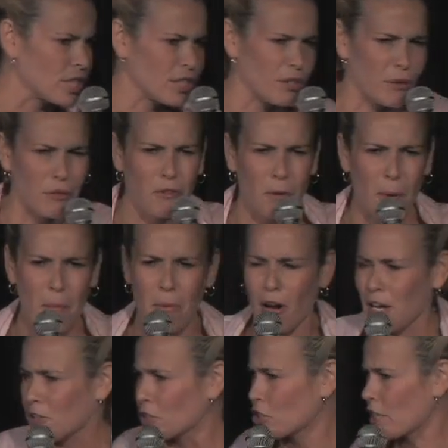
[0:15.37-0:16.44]
you know, throw them a
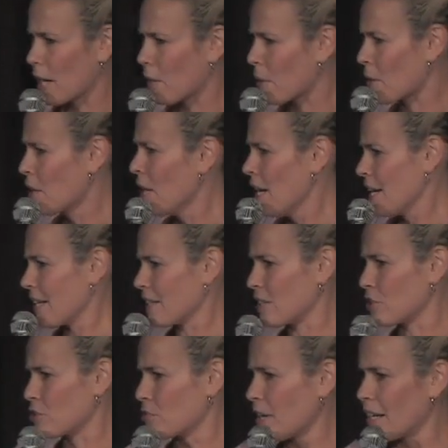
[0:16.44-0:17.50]
bridal shower, get
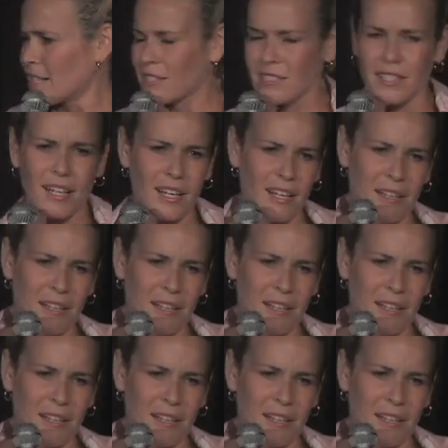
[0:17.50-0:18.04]
the dress,